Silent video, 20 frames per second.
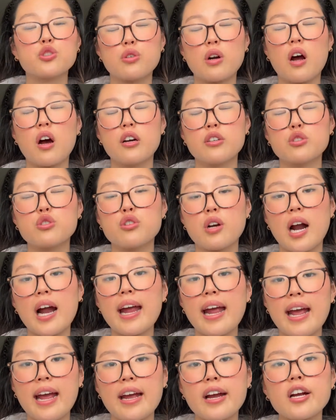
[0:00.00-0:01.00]
on dry
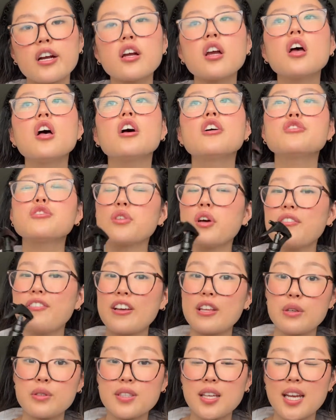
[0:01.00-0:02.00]
hair. So if I
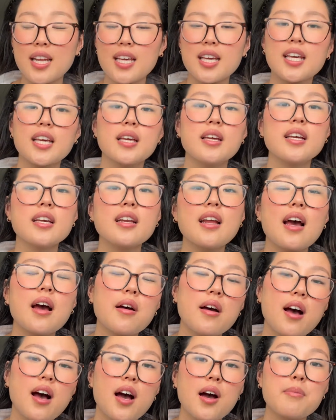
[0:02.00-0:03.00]
use any heat,
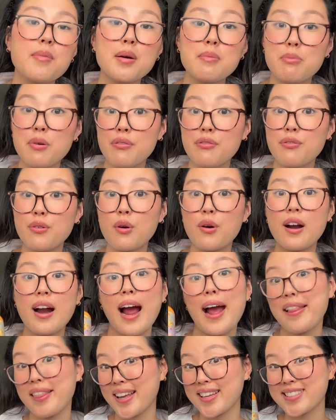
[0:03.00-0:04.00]
before,
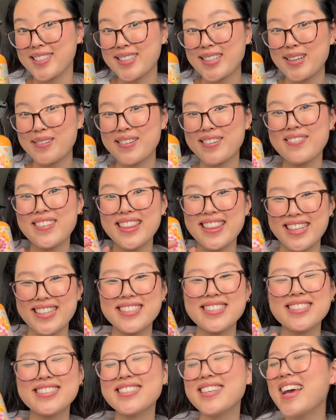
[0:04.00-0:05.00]
I like to go in with
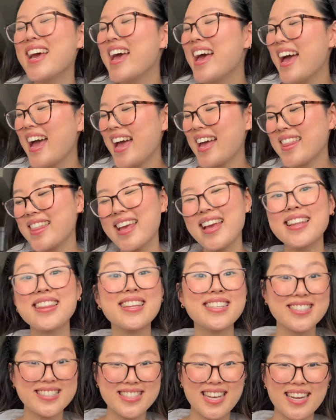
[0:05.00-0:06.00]
this. And then
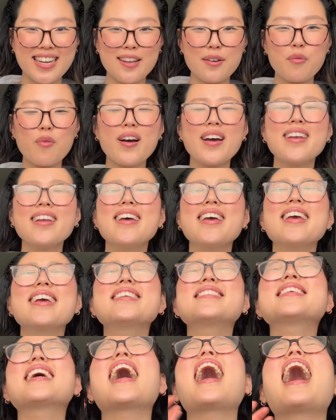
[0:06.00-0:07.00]
the second one
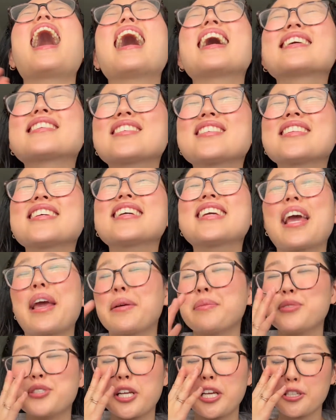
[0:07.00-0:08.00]
is actually
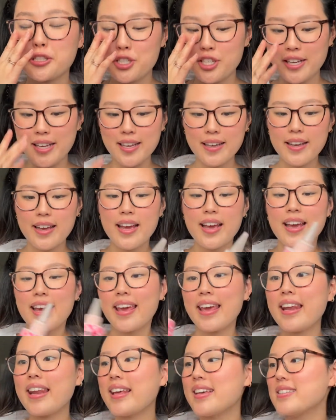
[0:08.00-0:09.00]
game-changing.
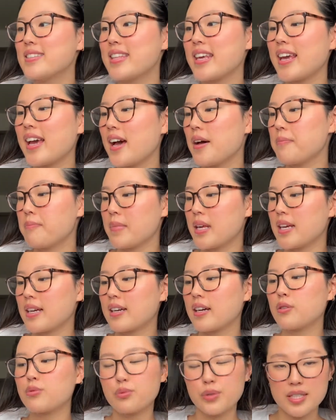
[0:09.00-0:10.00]
It is the
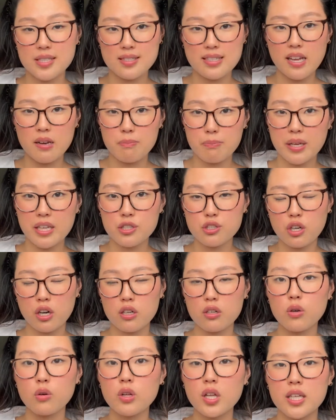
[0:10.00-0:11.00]
Amika Reset Pink
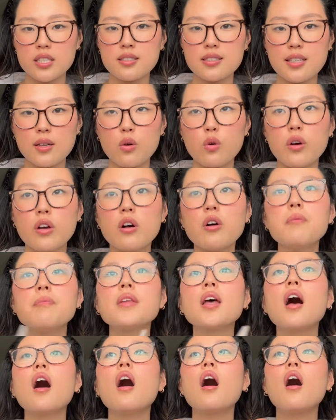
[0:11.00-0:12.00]
Charcoal Cleansing Oil.
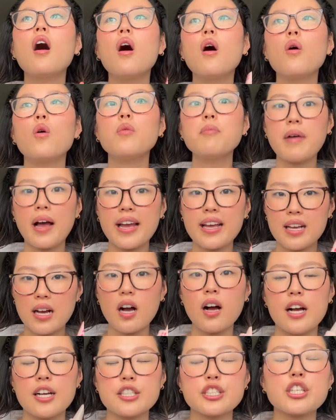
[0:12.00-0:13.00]
Oh my
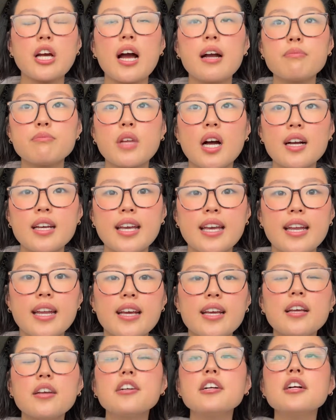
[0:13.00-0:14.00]
gosh, I'm not kidding.